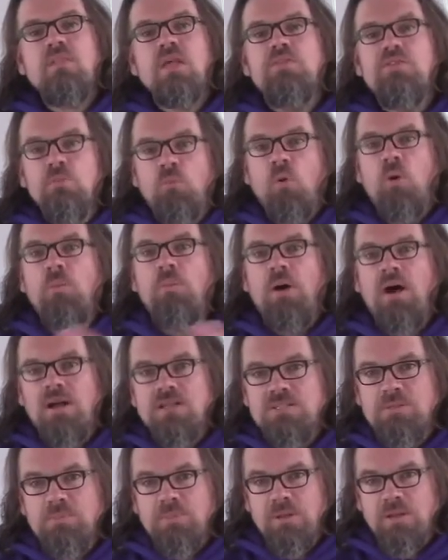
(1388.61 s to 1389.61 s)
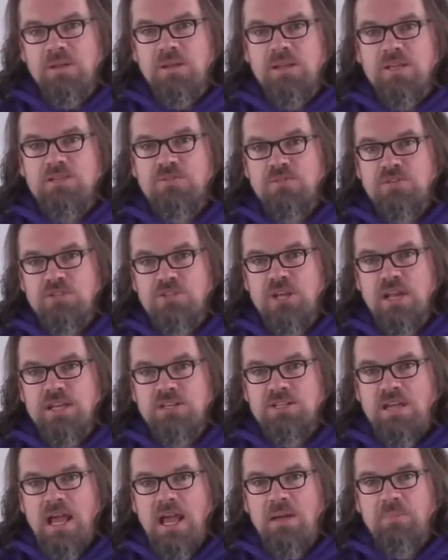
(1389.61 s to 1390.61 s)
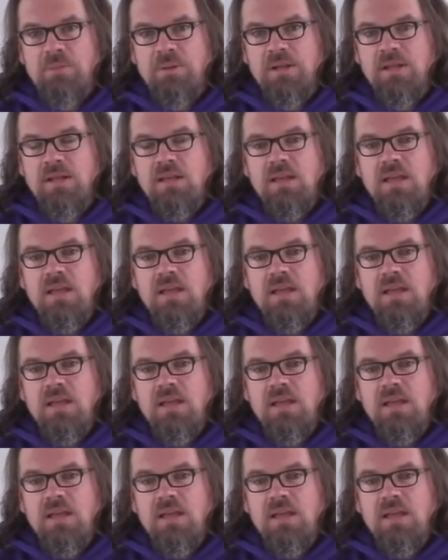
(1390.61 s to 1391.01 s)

the more possibilities for change happen.